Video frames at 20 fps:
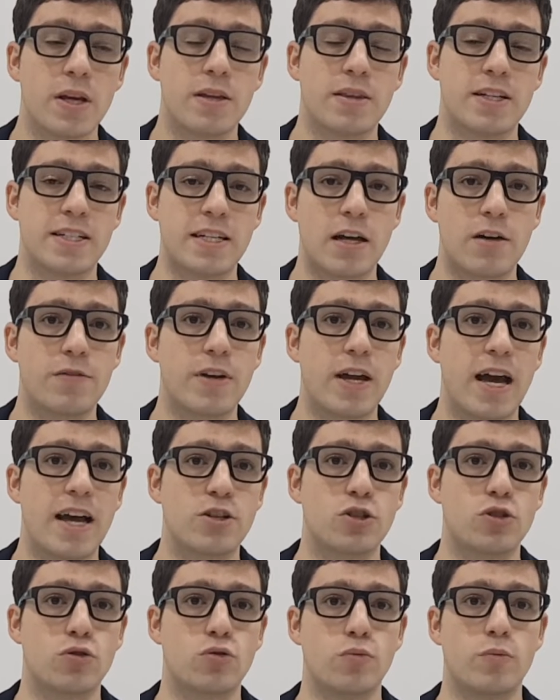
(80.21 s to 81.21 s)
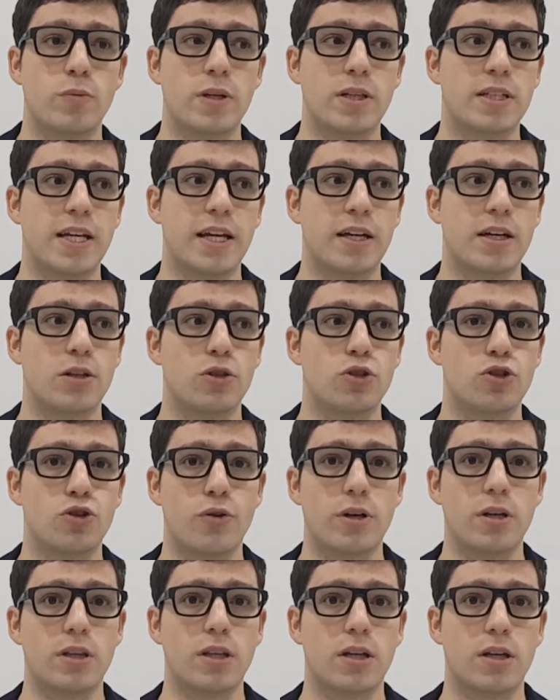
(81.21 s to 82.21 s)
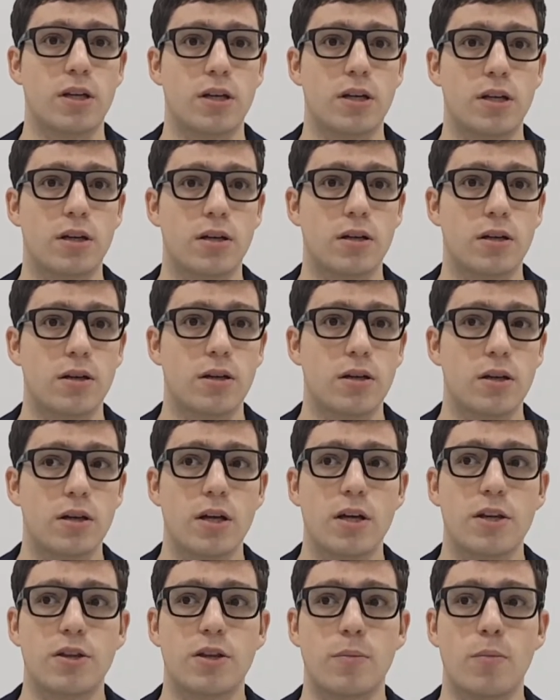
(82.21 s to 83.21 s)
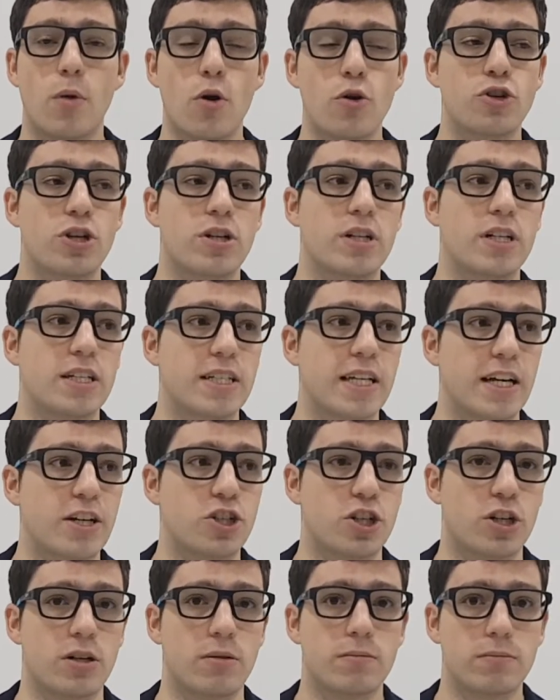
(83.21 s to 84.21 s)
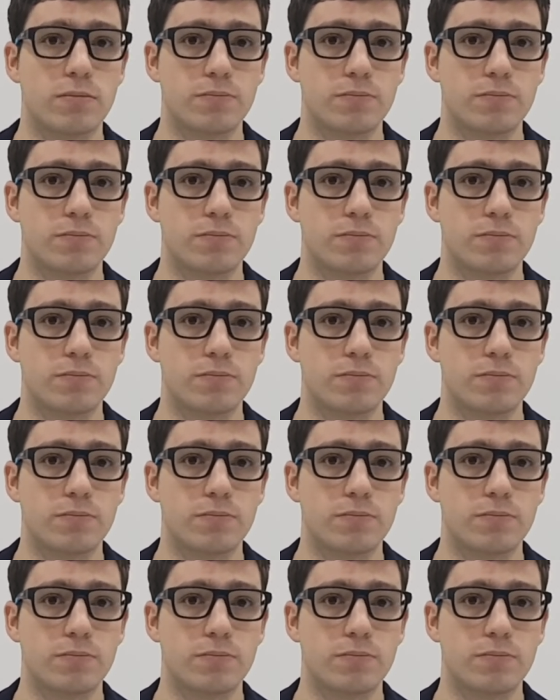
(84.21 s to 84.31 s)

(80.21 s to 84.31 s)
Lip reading: The selfie has to be taken during the motion detection.